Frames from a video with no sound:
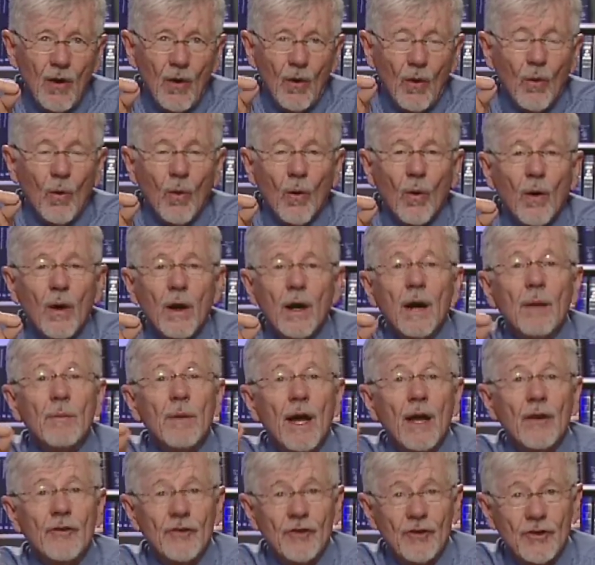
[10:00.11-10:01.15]
or
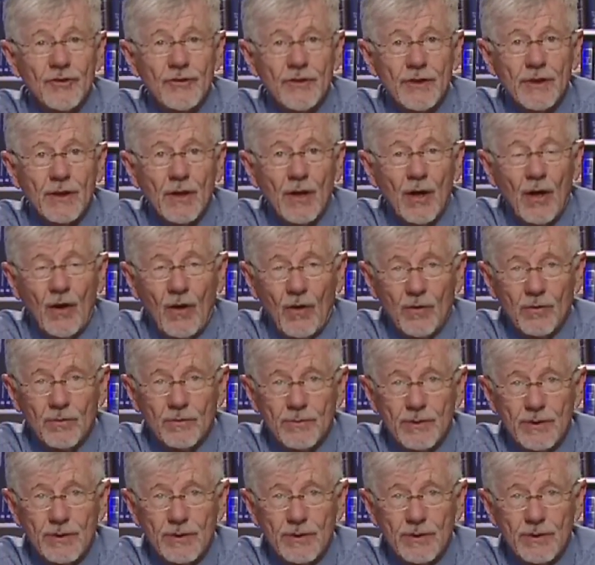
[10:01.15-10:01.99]
about nursing homes.